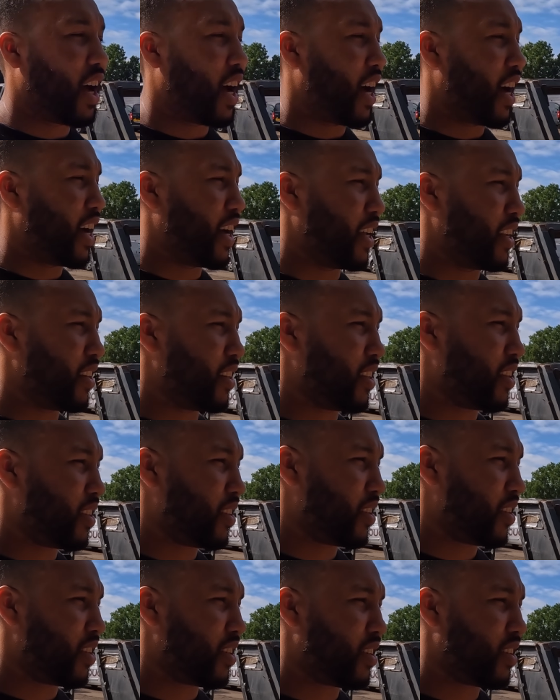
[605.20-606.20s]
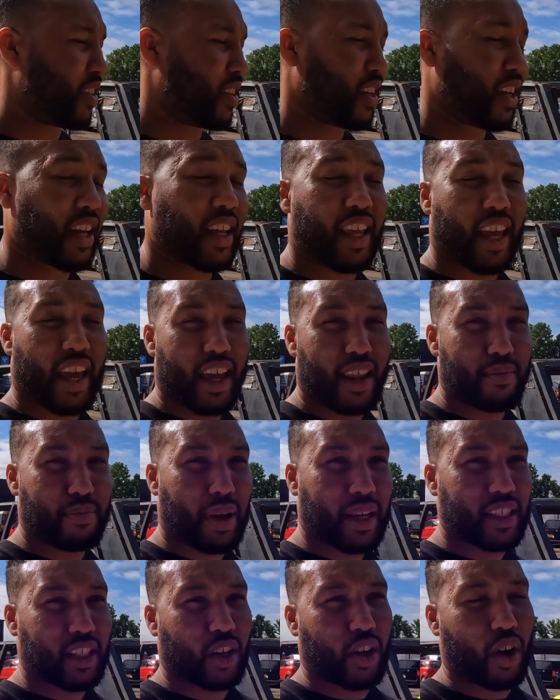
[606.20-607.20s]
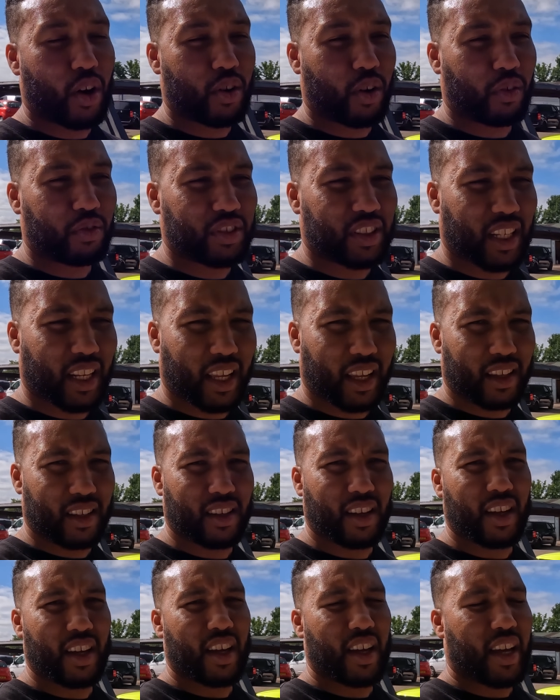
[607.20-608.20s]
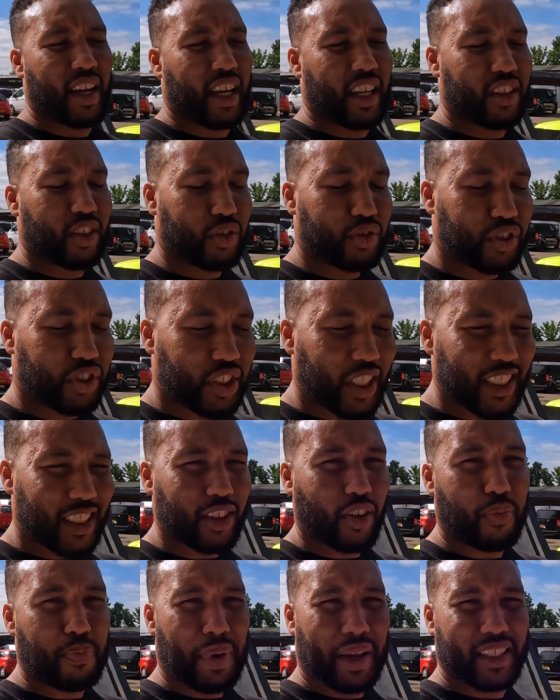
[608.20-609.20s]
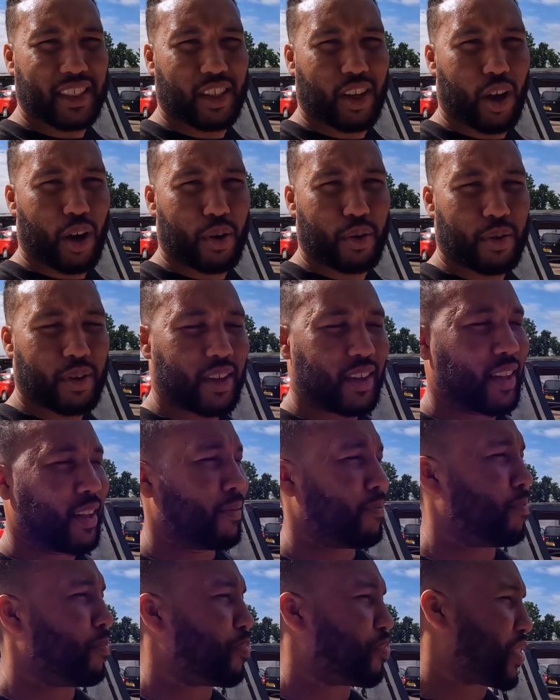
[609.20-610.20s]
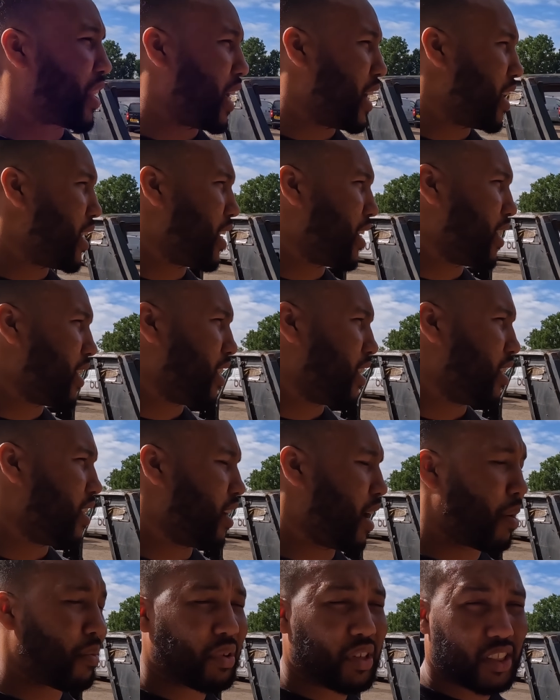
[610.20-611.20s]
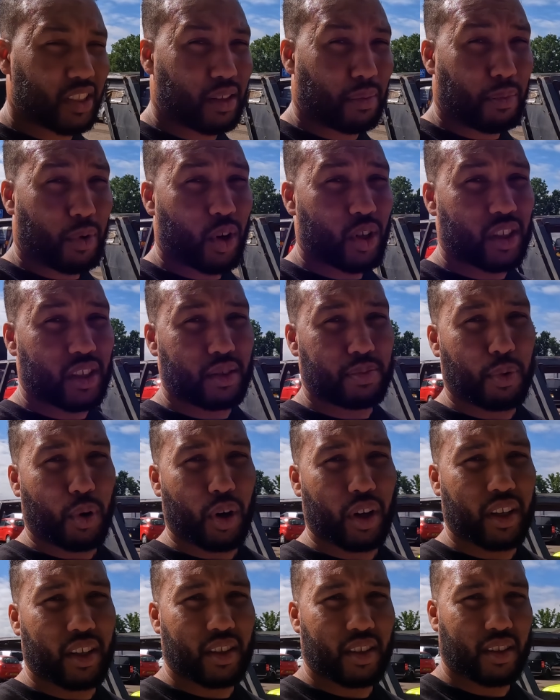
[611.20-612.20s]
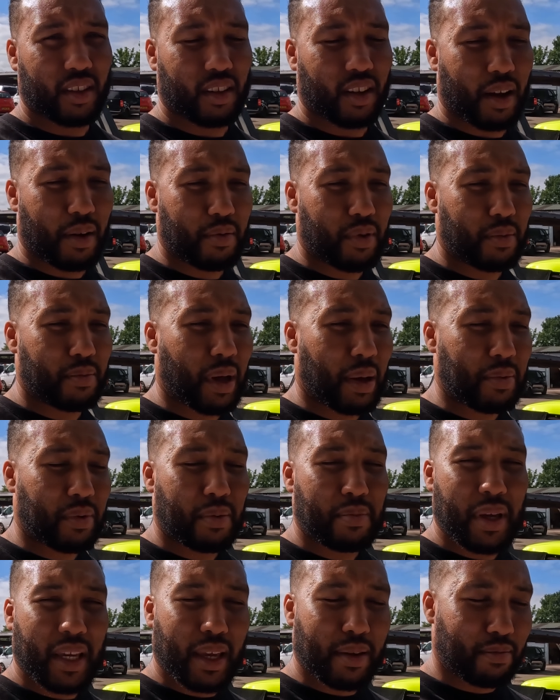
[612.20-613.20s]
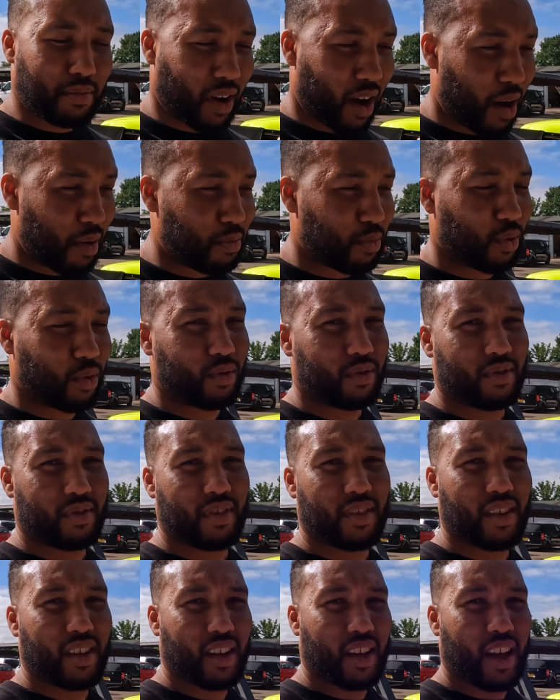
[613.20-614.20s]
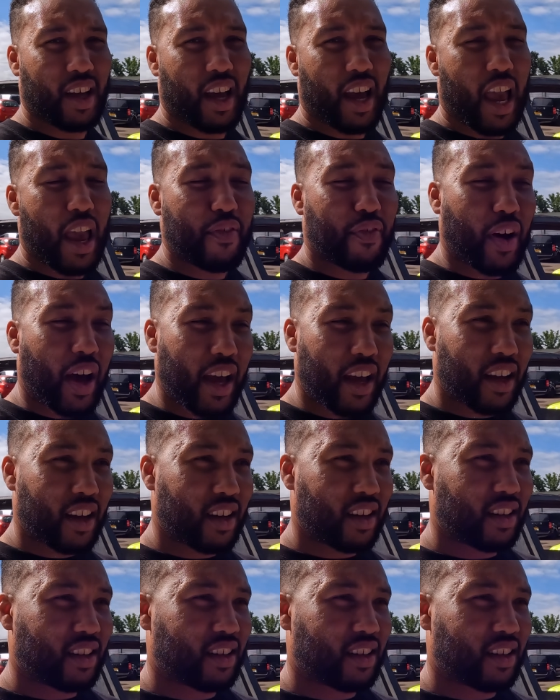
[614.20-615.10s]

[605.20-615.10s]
and in yeah, in Mexico, obviously, in the streets of Mexico and I'm gonna just demolish this boy. I'm gonna I'm gonna make him humble. If You're I, gonna